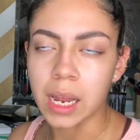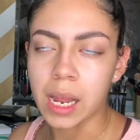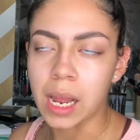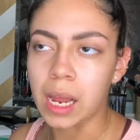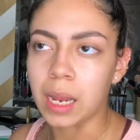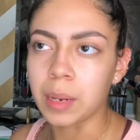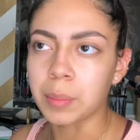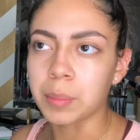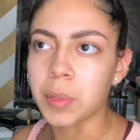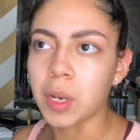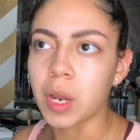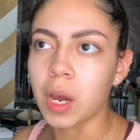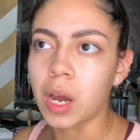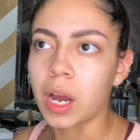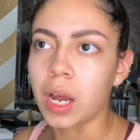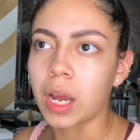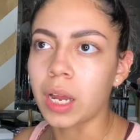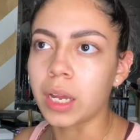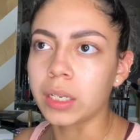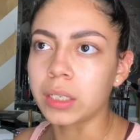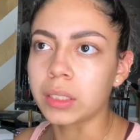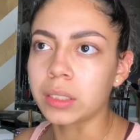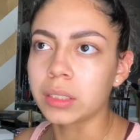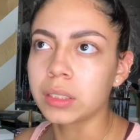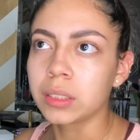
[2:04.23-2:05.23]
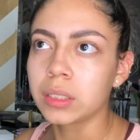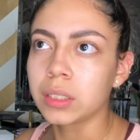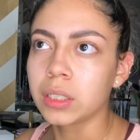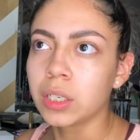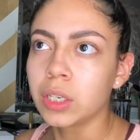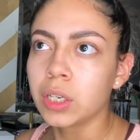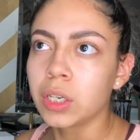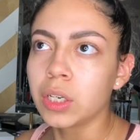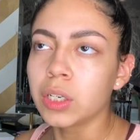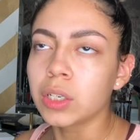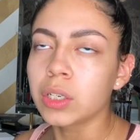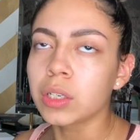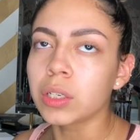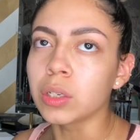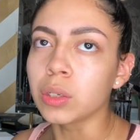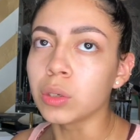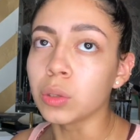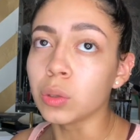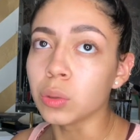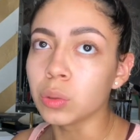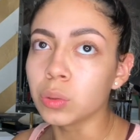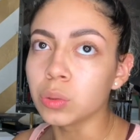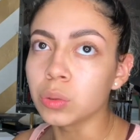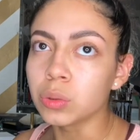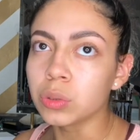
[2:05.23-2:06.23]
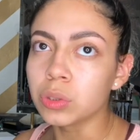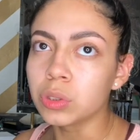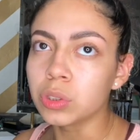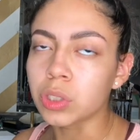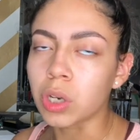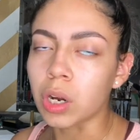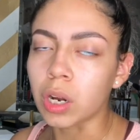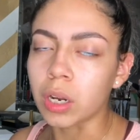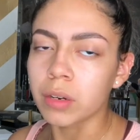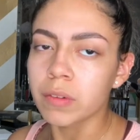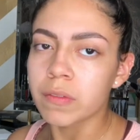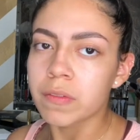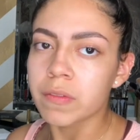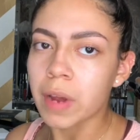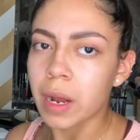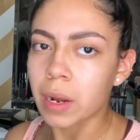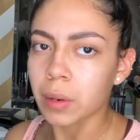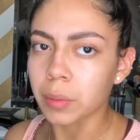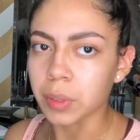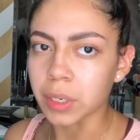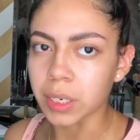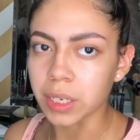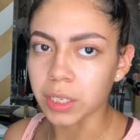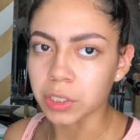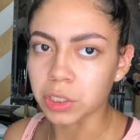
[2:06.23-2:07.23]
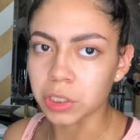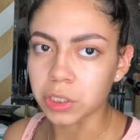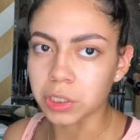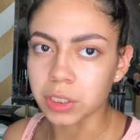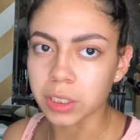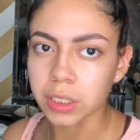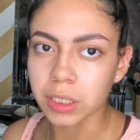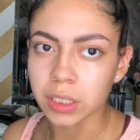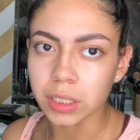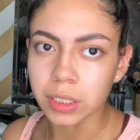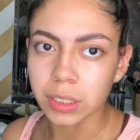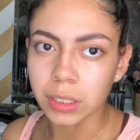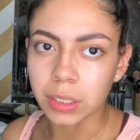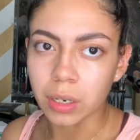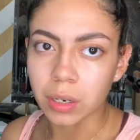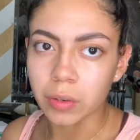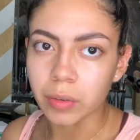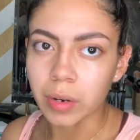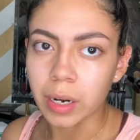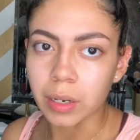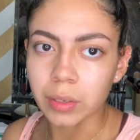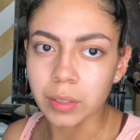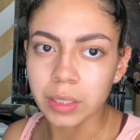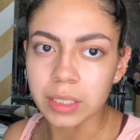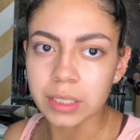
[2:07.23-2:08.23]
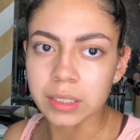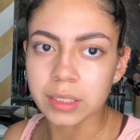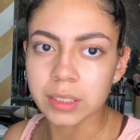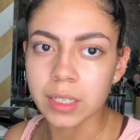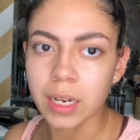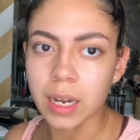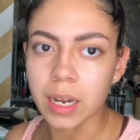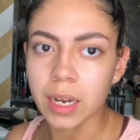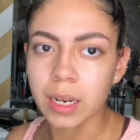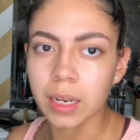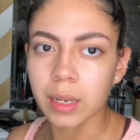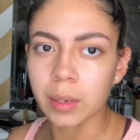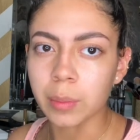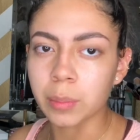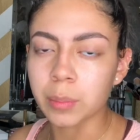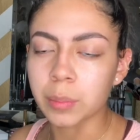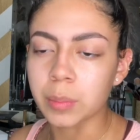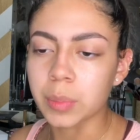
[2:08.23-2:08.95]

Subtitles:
I'm not huge on foundation around this time